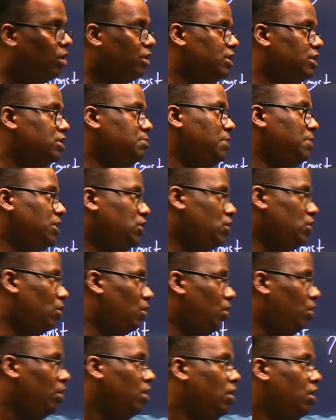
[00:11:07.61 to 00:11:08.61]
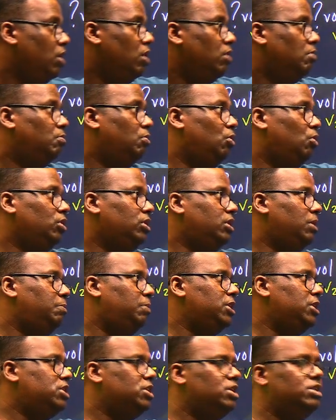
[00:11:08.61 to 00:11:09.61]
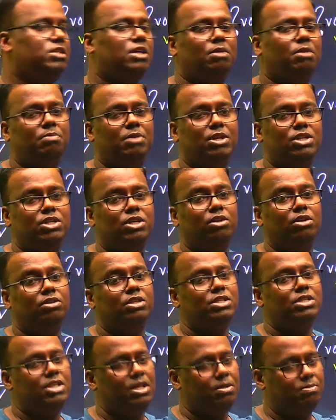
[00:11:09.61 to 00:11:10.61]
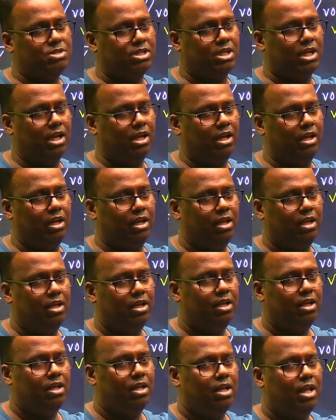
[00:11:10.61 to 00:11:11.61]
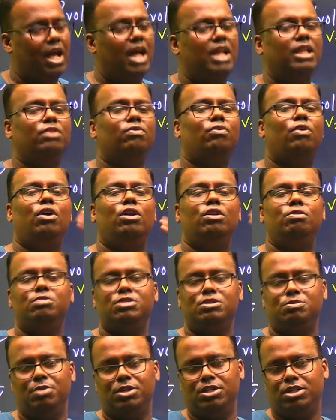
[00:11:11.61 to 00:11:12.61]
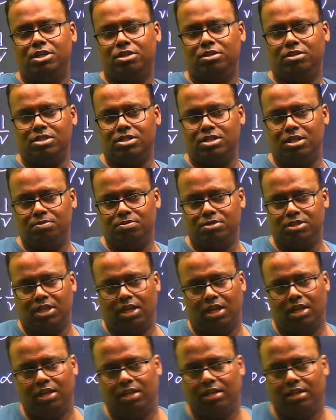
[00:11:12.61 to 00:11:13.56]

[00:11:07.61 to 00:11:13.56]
Just make sure both the pressures are measured on the same scale and the volume is measured on the same scale.